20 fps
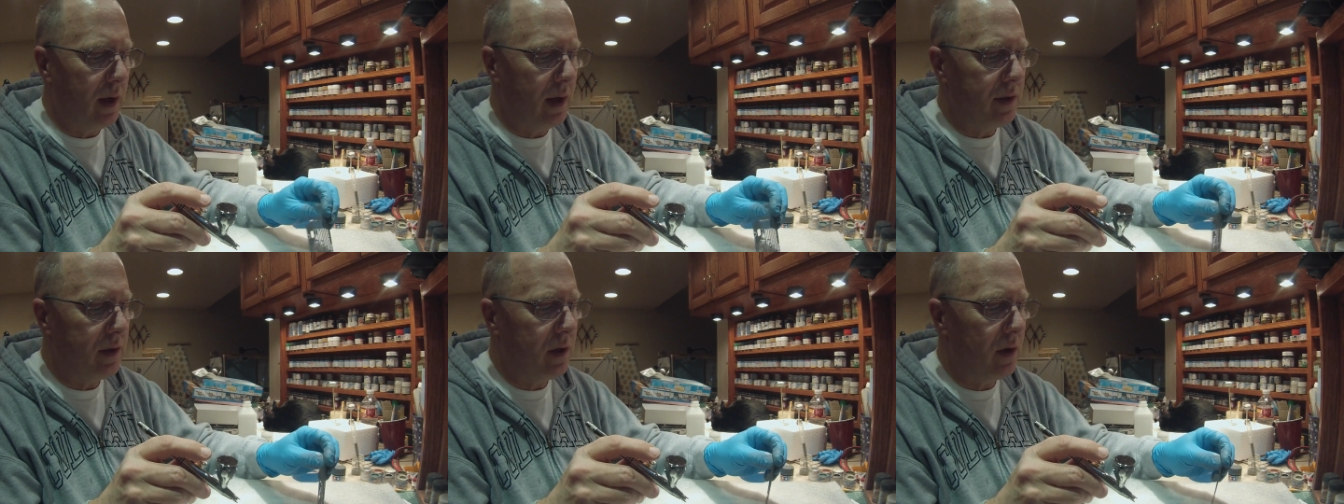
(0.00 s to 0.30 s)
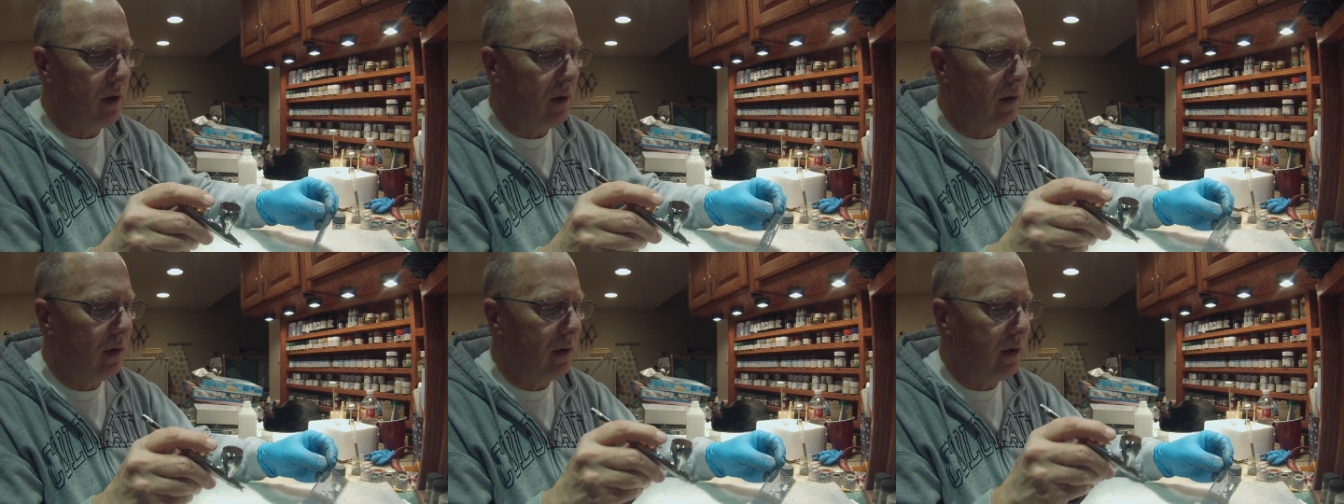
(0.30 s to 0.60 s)
It's
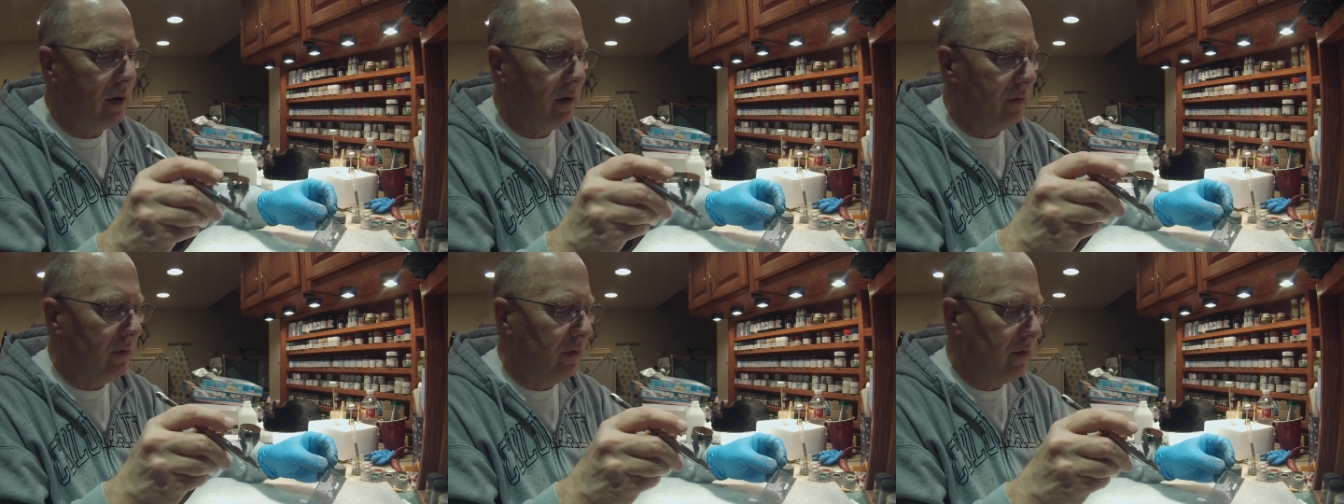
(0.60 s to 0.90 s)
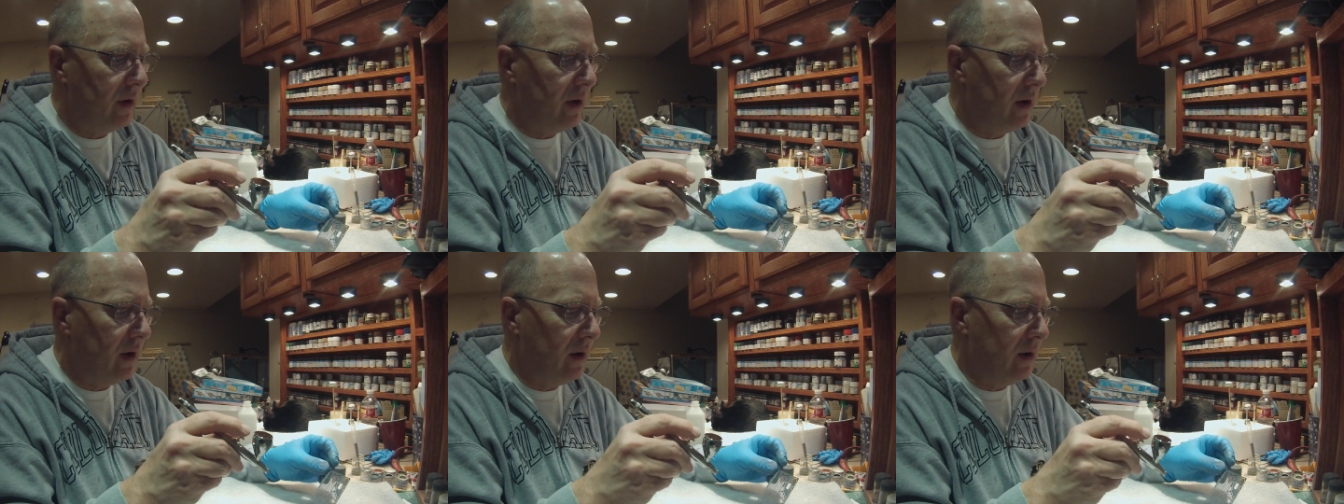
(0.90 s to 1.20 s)
all looking
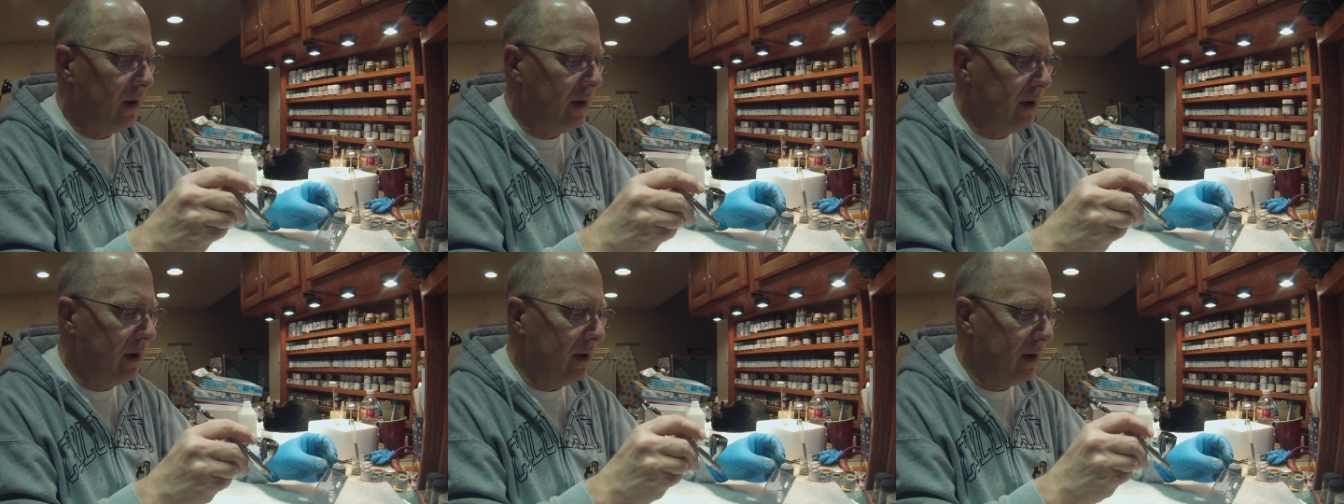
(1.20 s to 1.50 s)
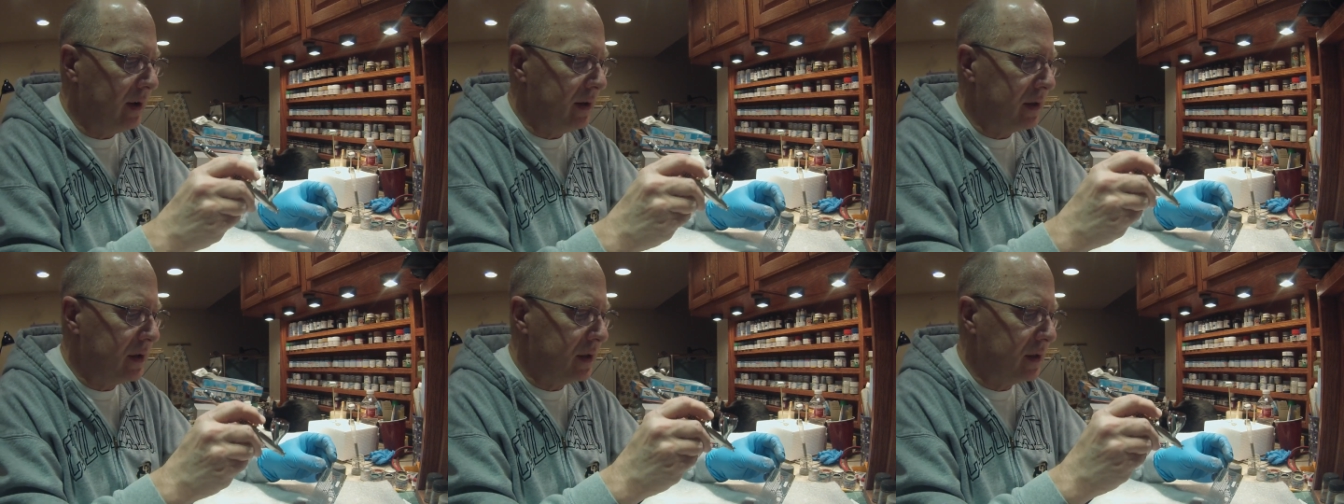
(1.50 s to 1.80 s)
very
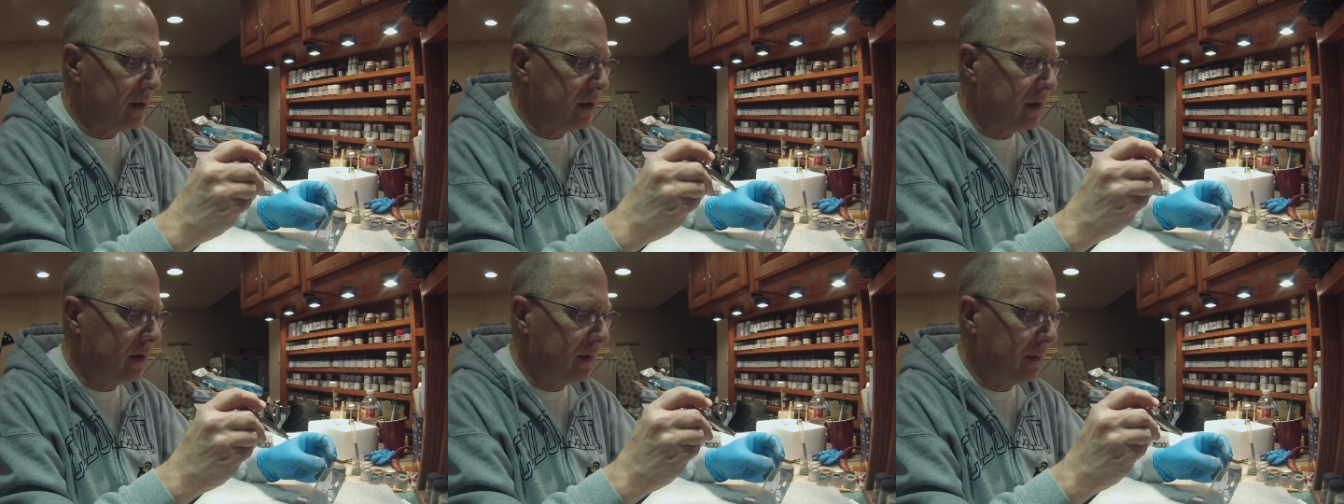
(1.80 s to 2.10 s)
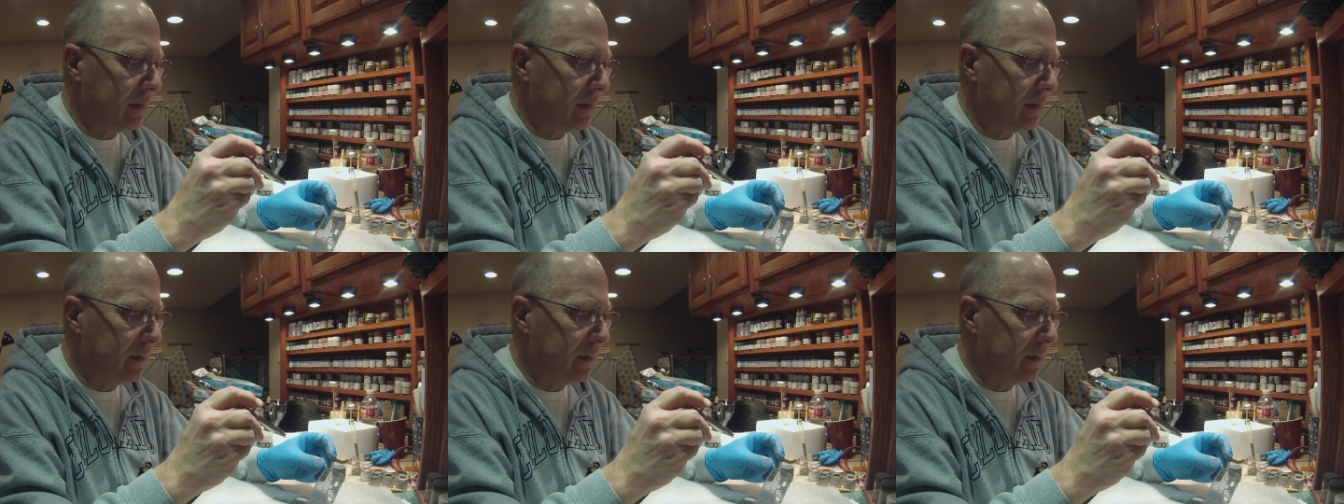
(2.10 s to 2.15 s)
nice.